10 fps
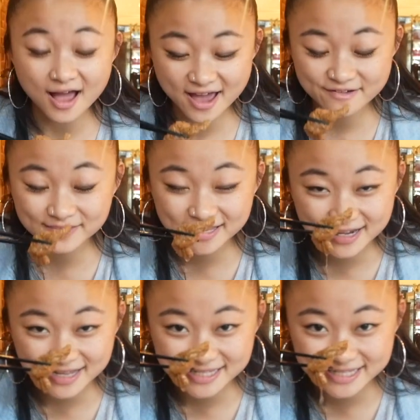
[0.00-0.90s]
I have
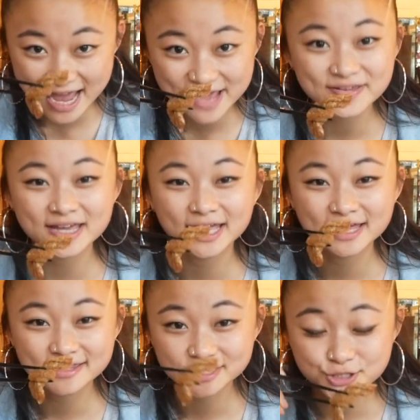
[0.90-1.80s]
been saving
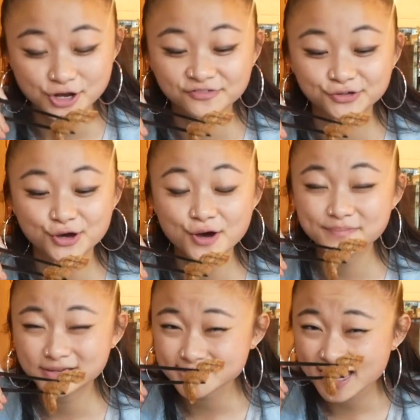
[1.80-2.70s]
this tofu knot
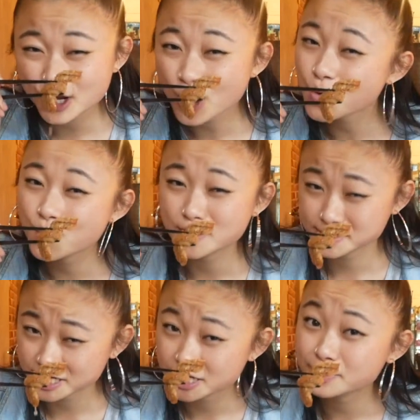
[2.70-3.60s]
because I know
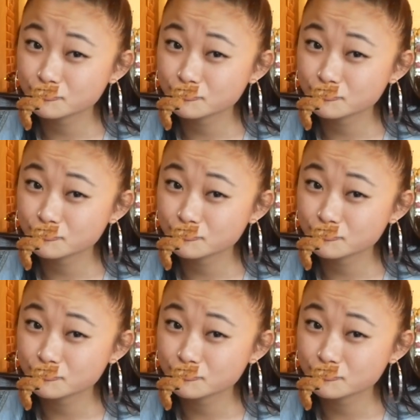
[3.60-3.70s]
it's gonna be